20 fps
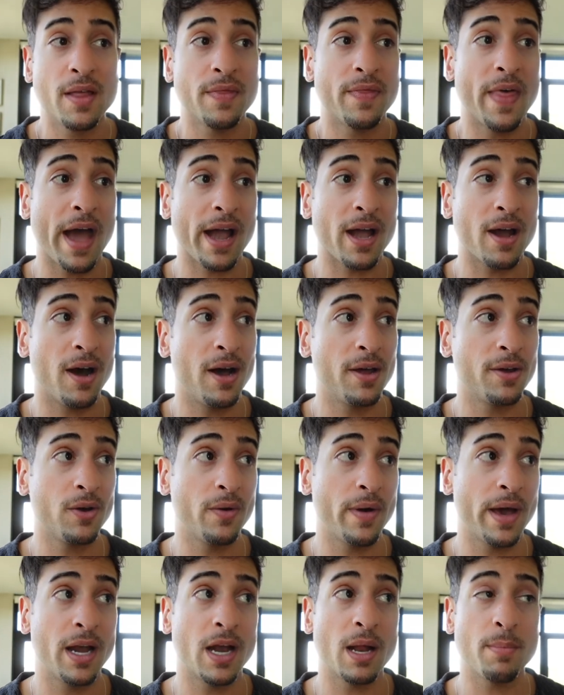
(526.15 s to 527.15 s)
That condo
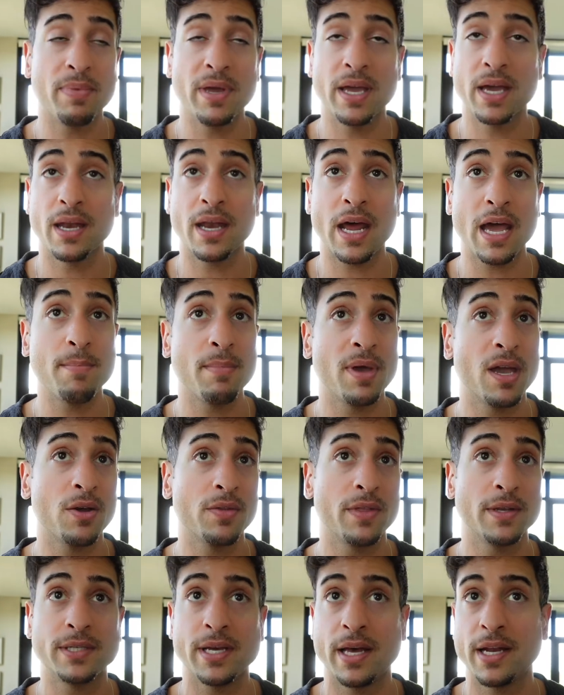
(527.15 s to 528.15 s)
ended up being a nightmare.
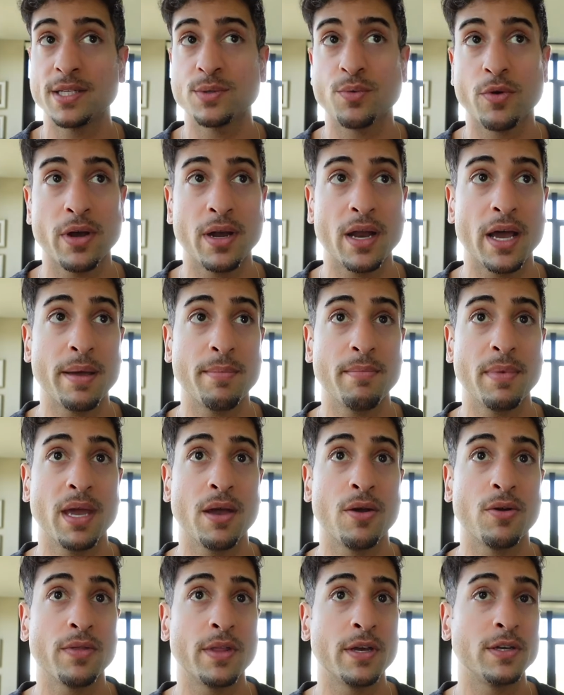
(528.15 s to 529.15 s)
The tenants were a
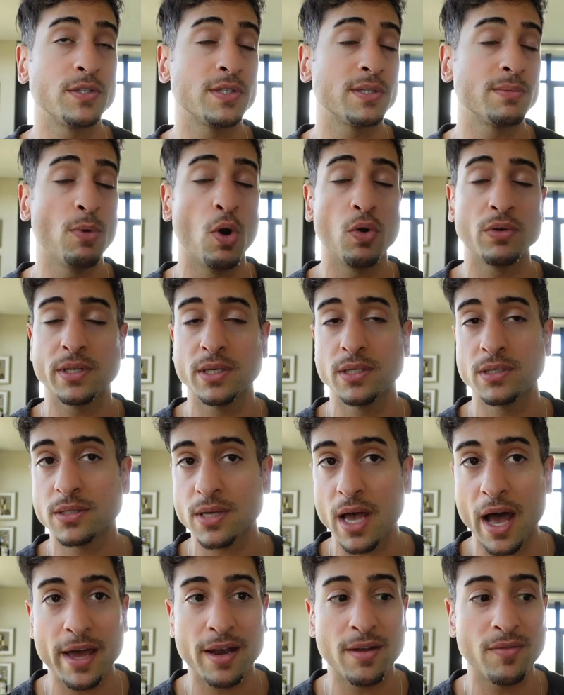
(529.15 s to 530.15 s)
nightmare. They smoked
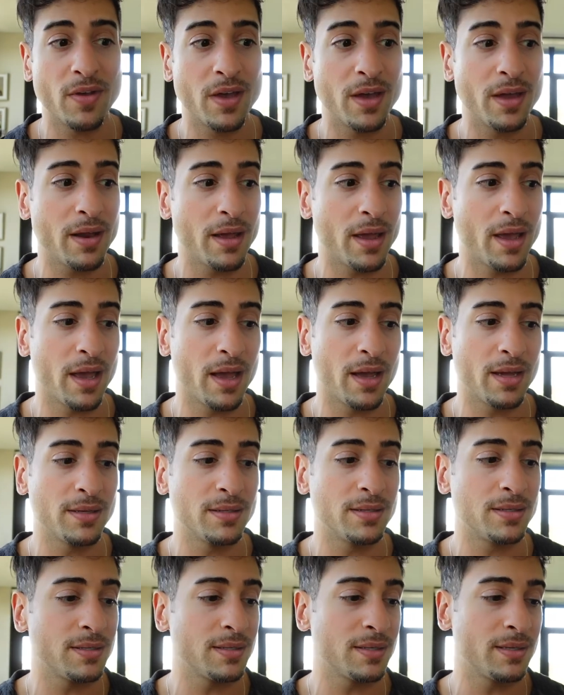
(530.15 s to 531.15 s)
inside of it
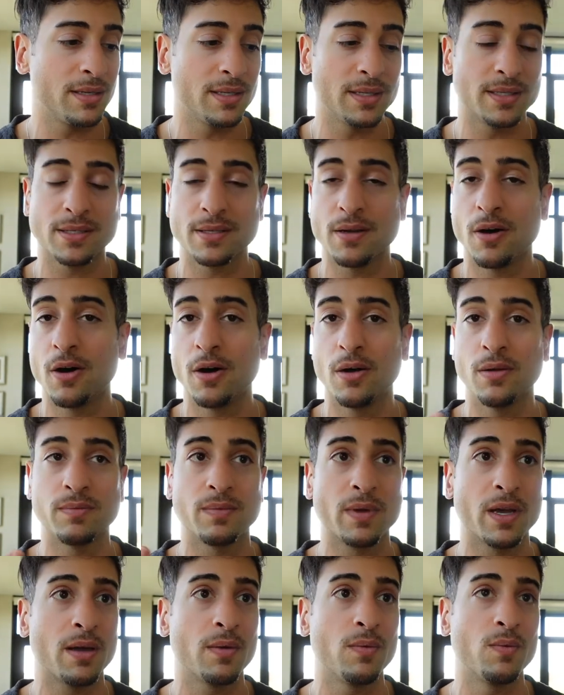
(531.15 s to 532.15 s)
and it's
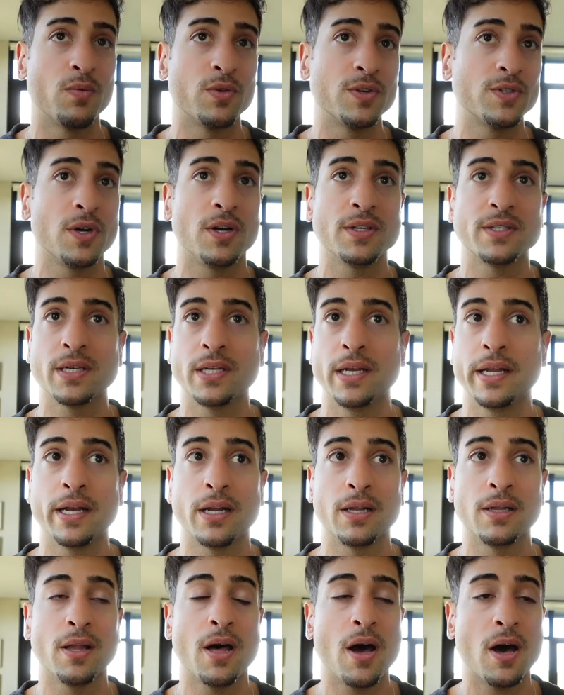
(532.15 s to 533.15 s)
all resulted in
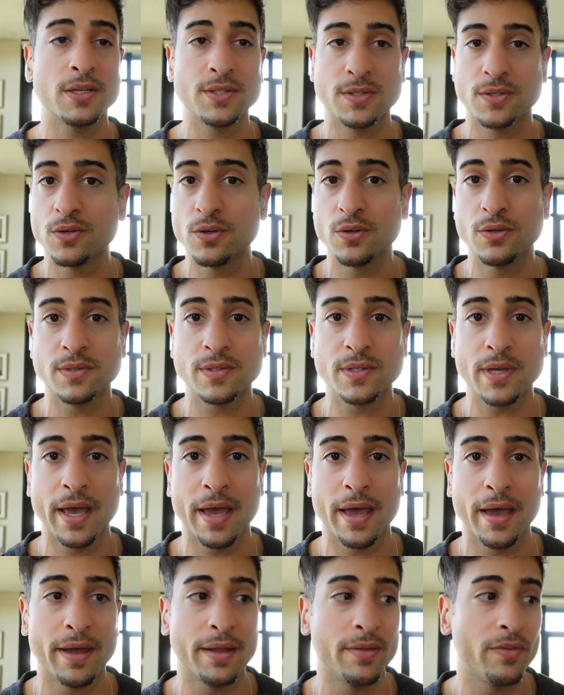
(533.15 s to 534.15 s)
a lawsuit
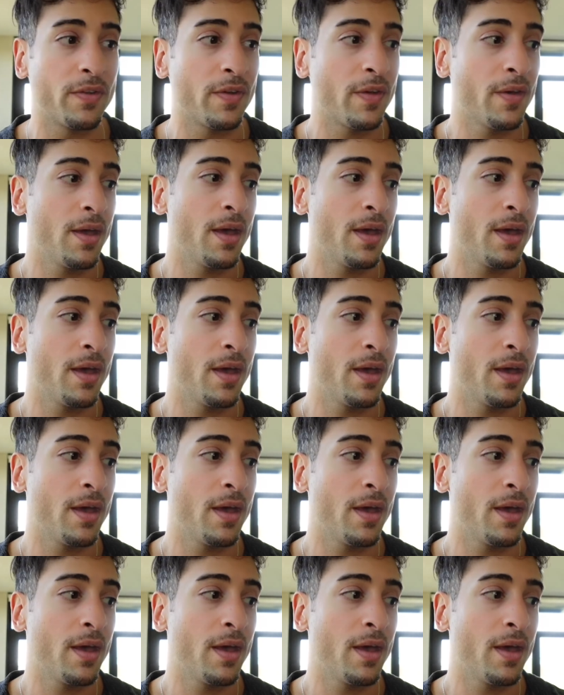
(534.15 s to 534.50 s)
and